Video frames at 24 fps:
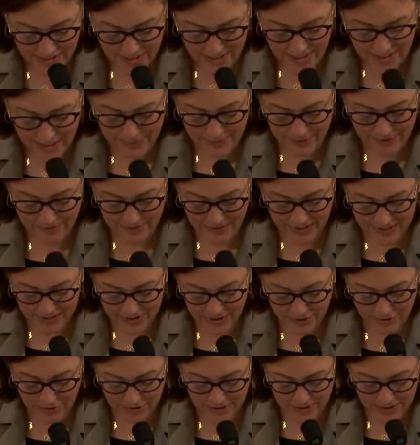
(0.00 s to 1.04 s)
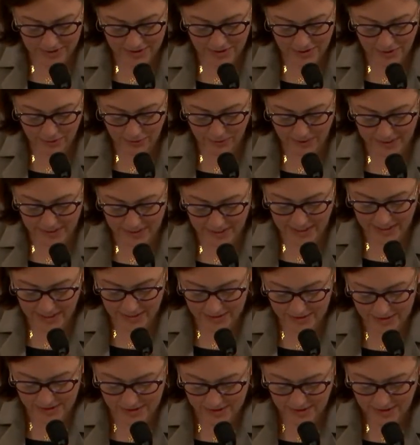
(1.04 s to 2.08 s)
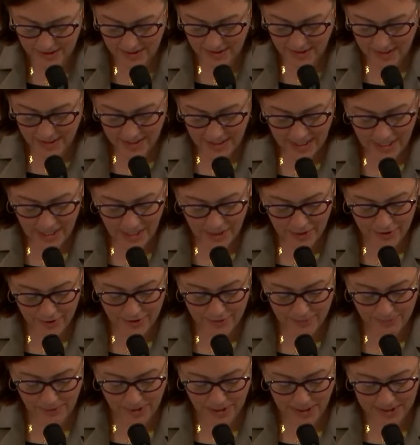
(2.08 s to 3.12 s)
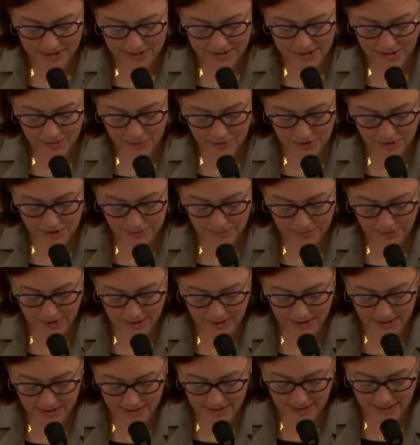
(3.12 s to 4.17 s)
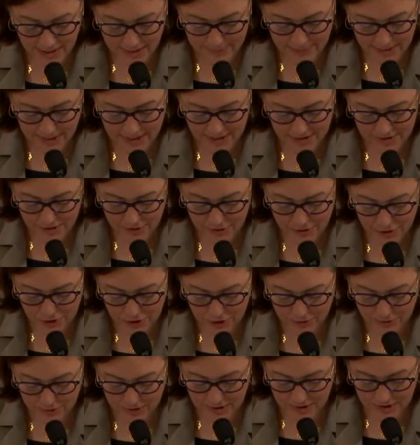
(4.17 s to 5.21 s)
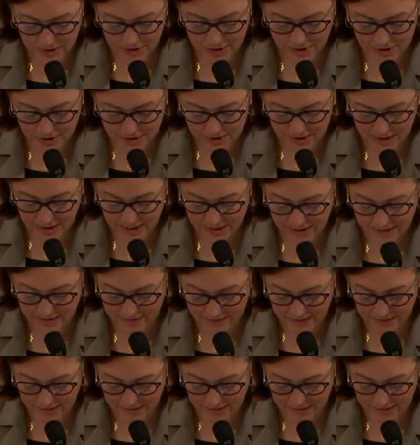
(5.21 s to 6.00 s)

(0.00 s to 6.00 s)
Um, in fact, according to the White House, how the project will spur economic and social returns on